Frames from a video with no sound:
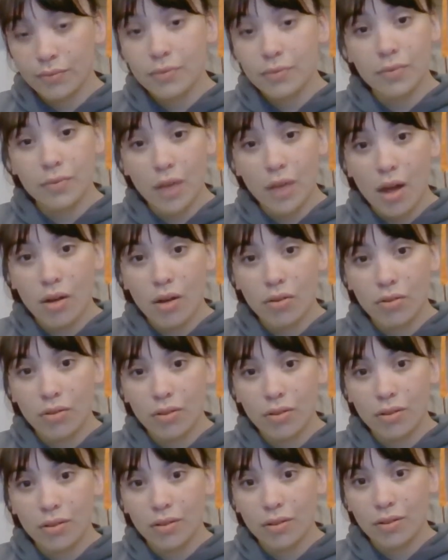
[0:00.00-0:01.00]
No?
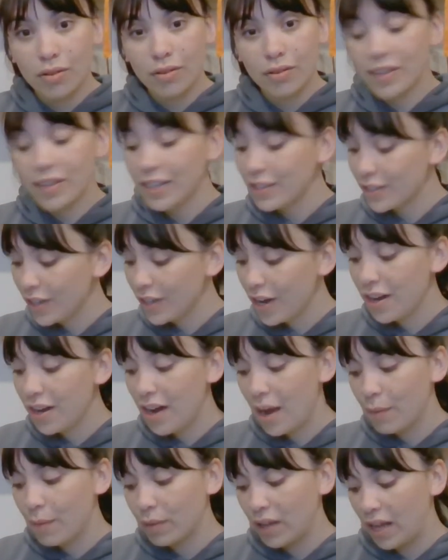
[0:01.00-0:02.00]
That's good.
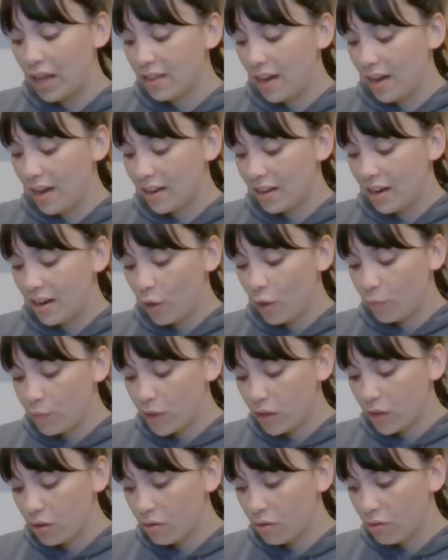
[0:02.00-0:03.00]
I'm glad that I could help
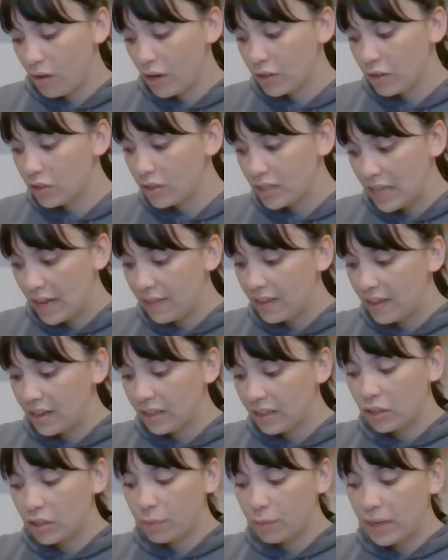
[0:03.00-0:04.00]
you understand that a
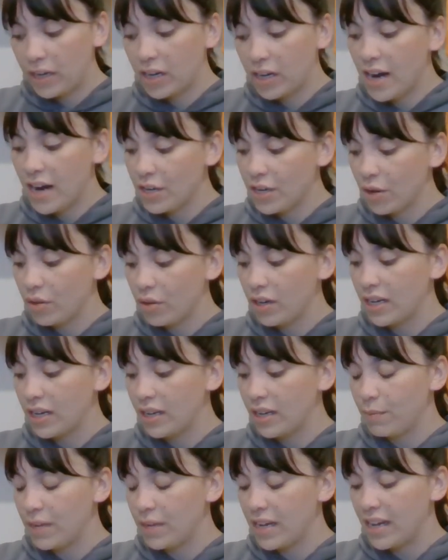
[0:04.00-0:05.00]
little better. I know that it
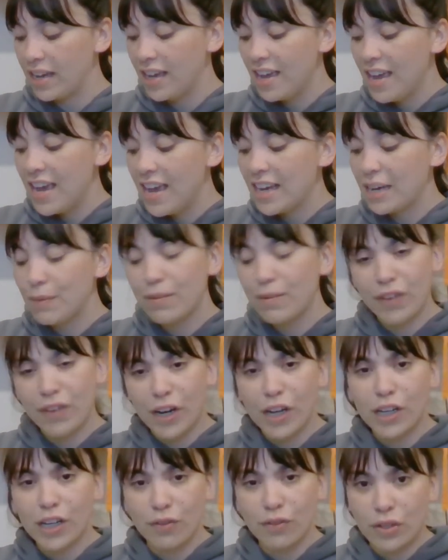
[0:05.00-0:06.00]
can be
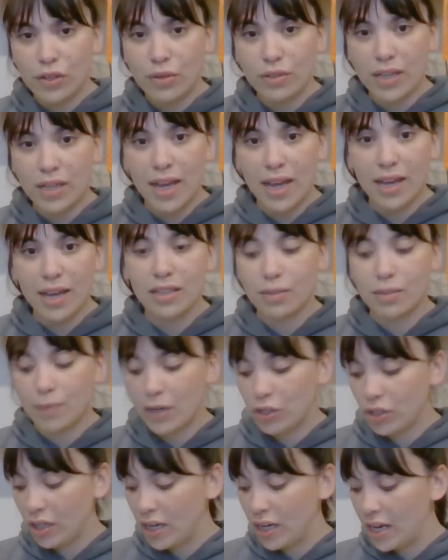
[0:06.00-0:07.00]
very confusing,
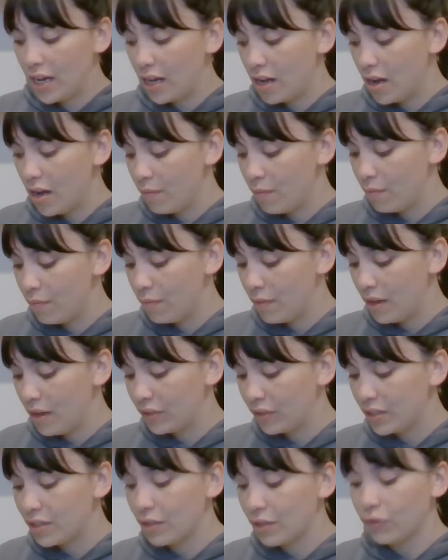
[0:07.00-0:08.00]
especially
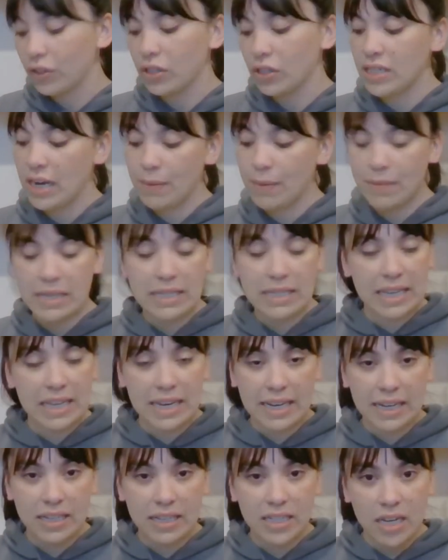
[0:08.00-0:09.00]
if it's the first time he's
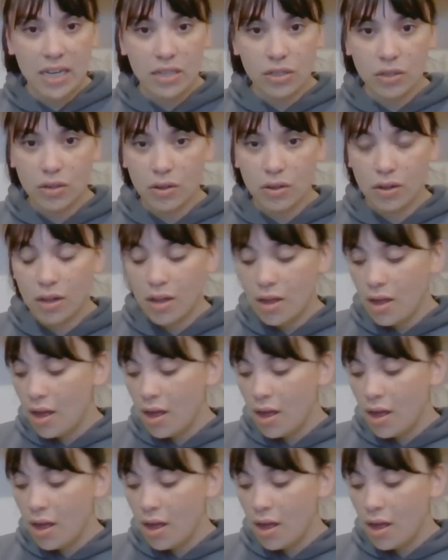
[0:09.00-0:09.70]
getting a dental.